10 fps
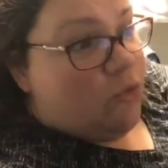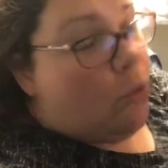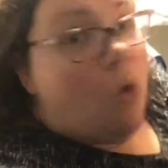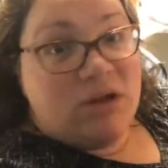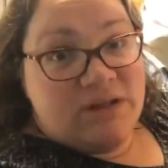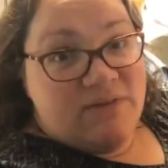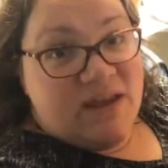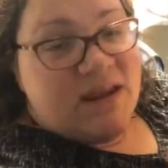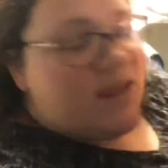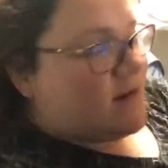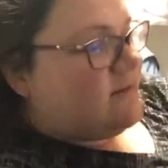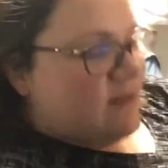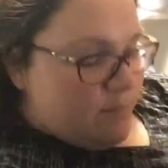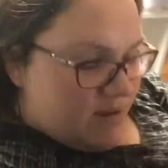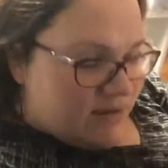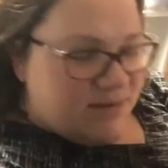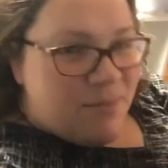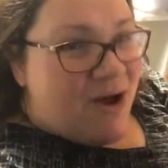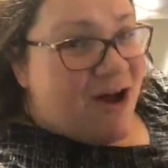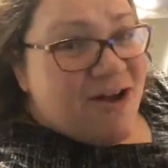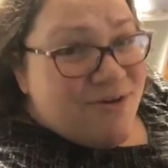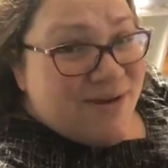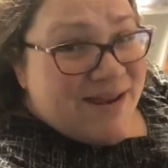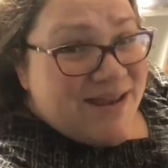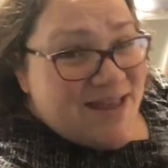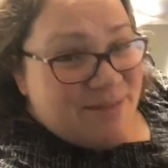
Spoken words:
And it's not because I'm hungry.